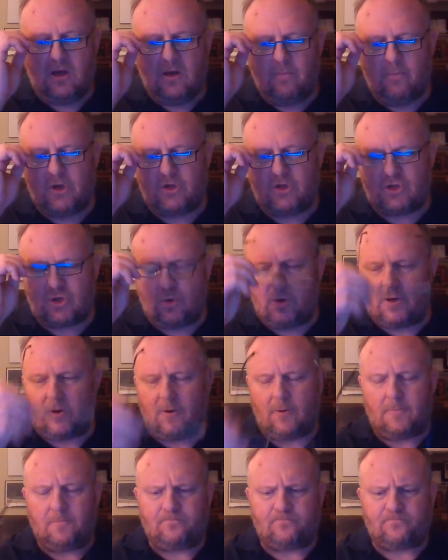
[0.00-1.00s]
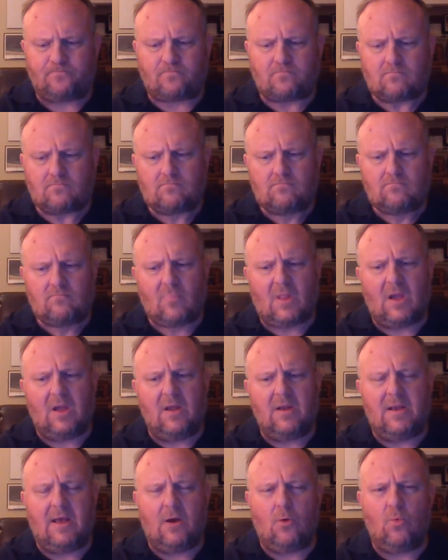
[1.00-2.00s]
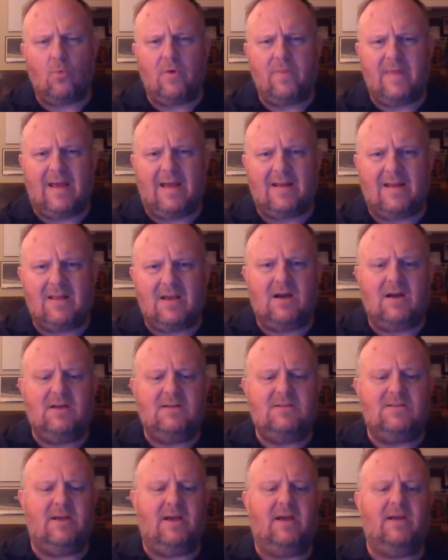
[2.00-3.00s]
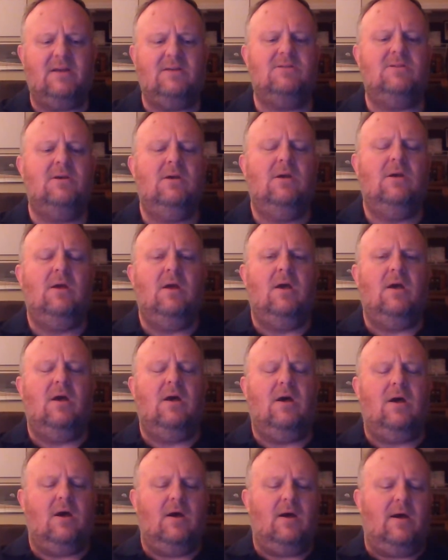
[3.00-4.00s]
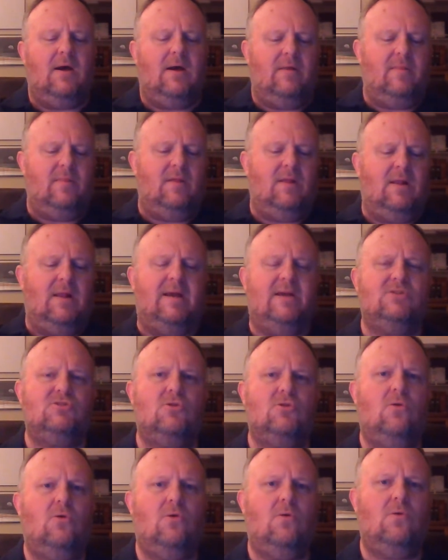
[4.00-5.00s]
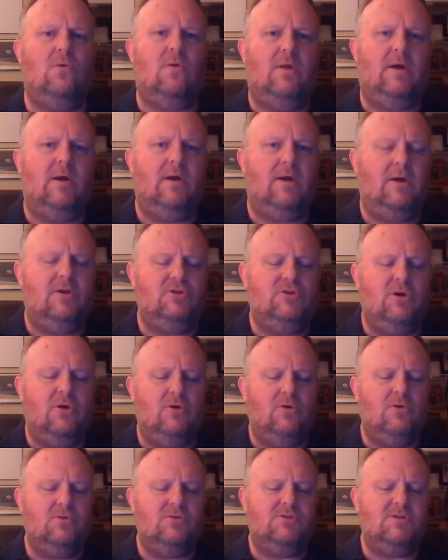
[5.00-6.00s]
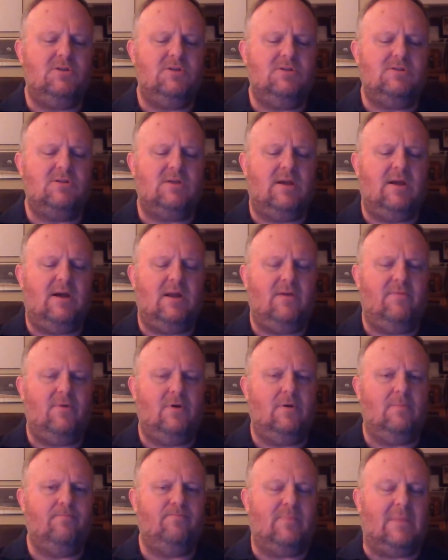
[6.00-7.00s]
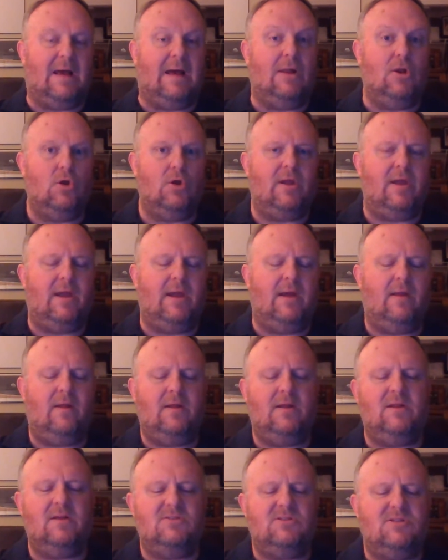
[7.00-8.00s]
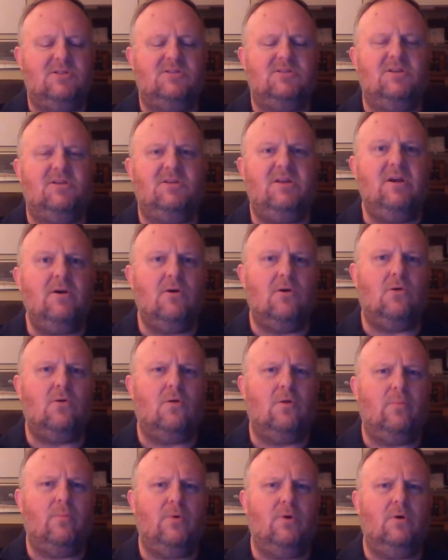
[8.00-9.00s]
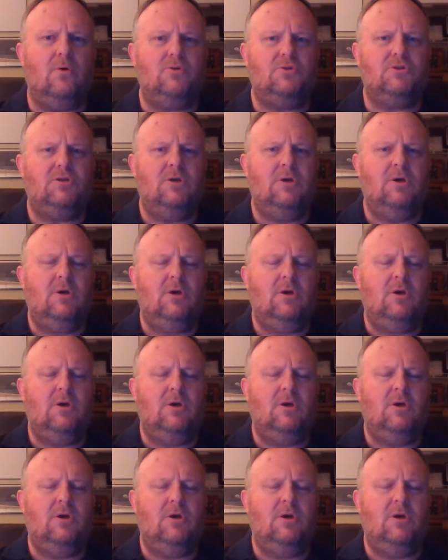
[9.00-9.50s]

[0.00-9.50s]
much quicker. Now, with that context, the last article I chose is kind of I look at it as a satirical approach